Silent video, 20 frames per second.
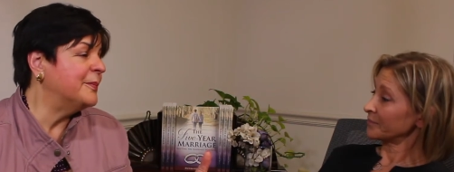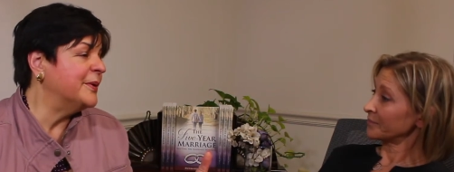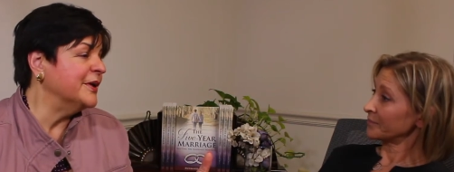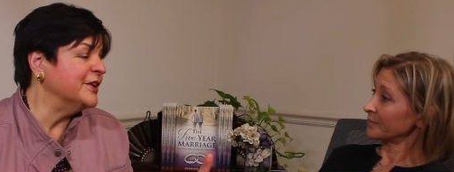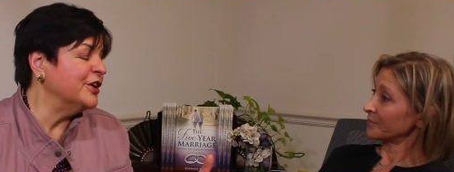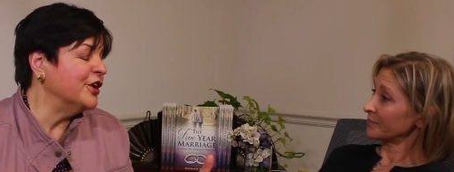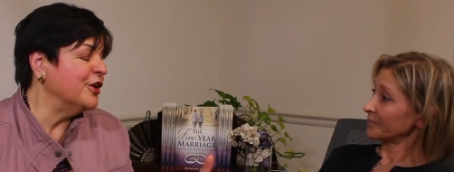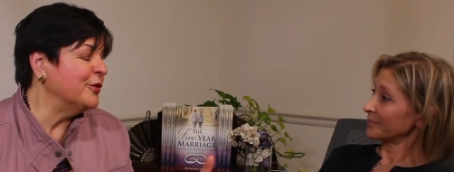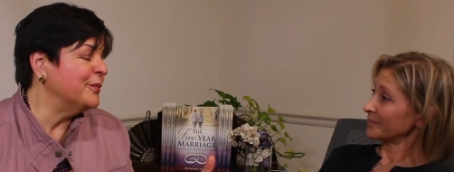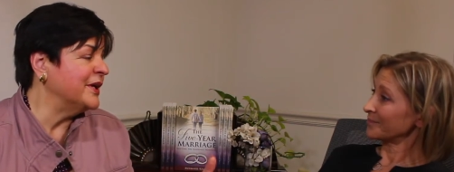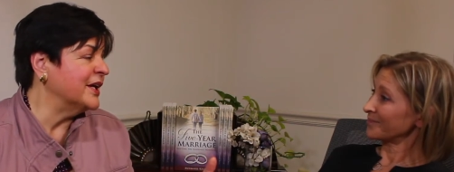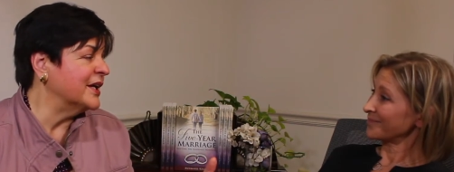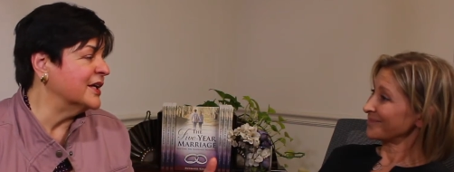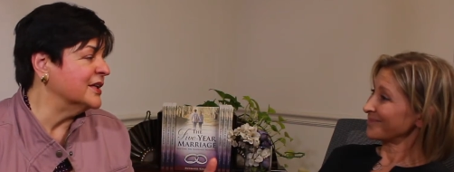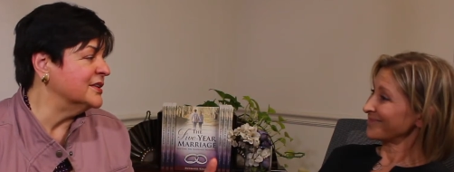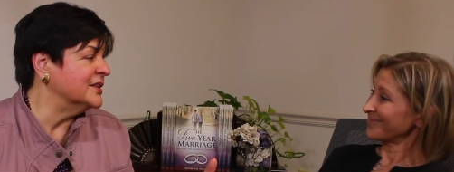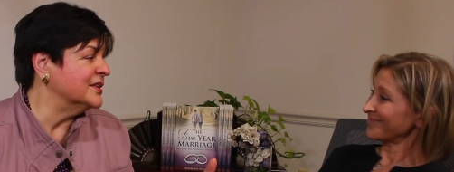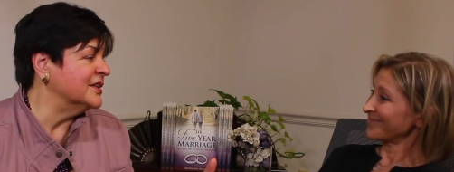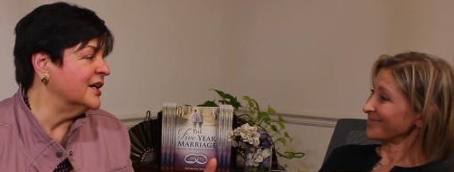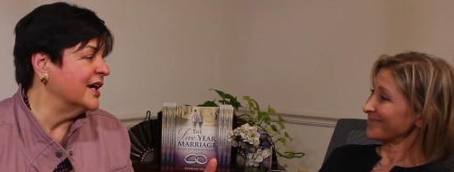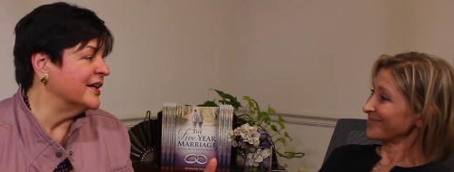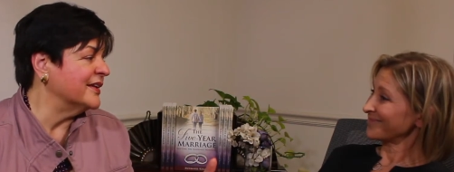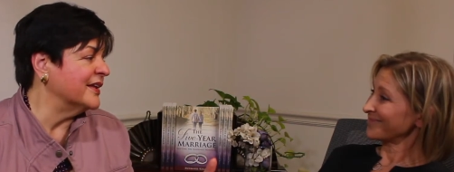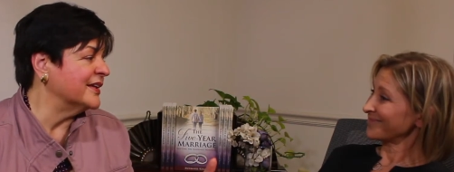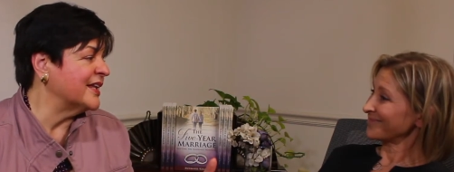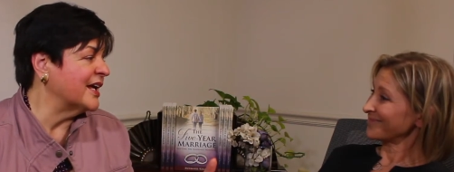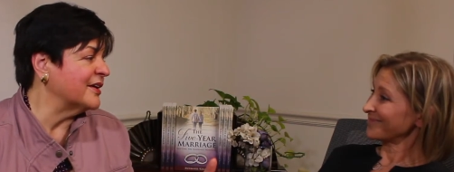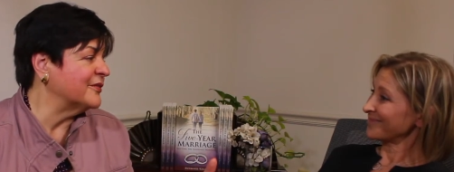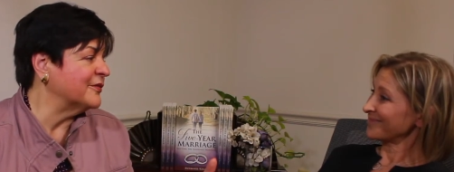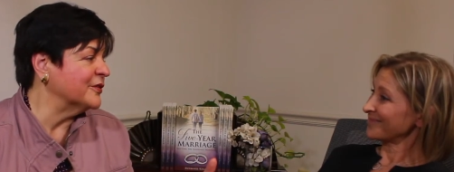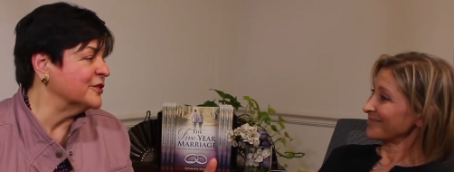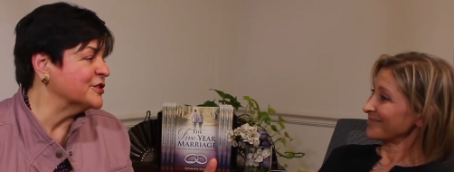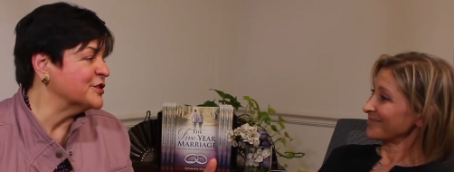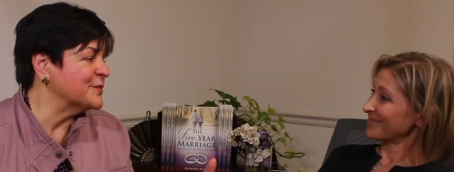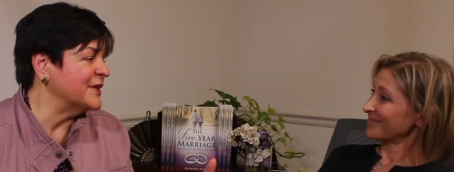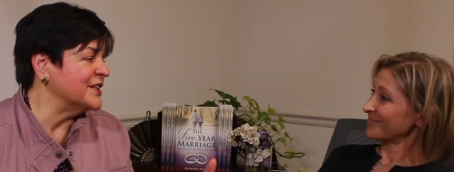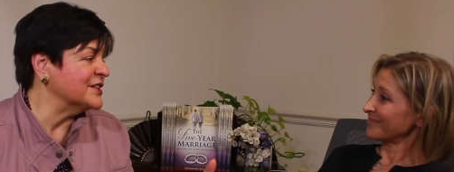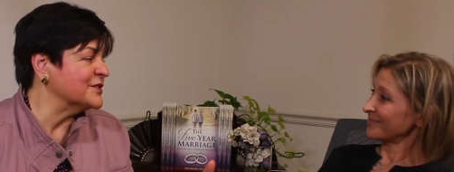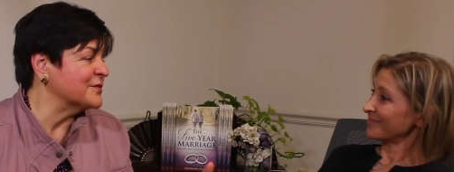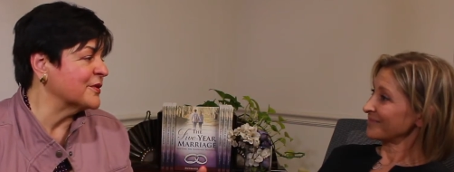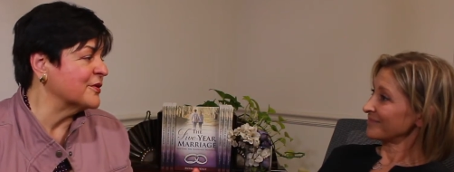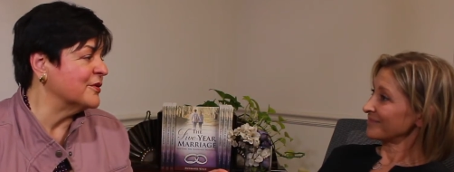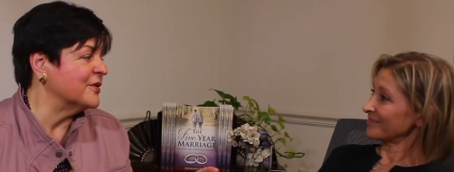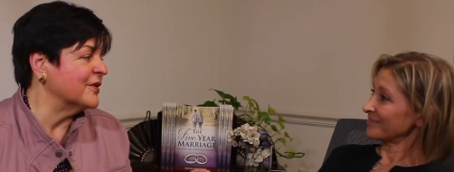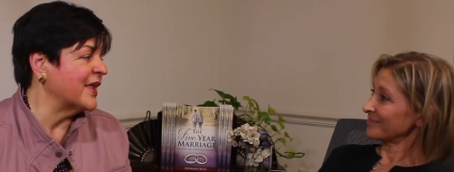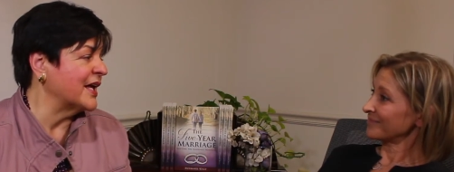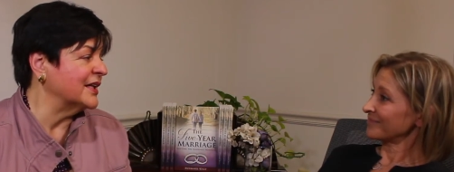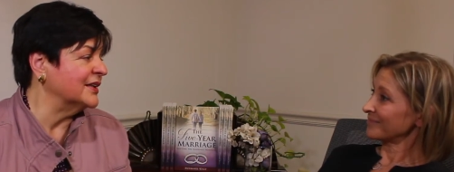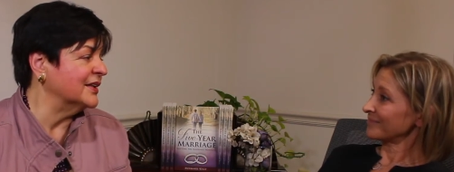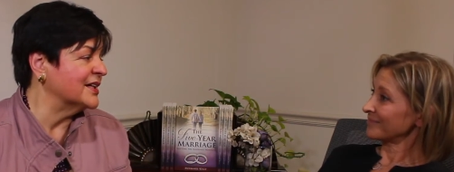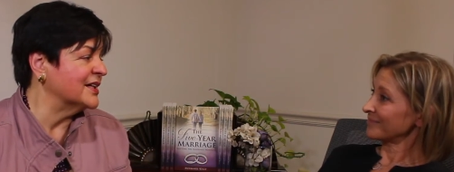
Speaker 1: But nobody can deny that that first piece with all that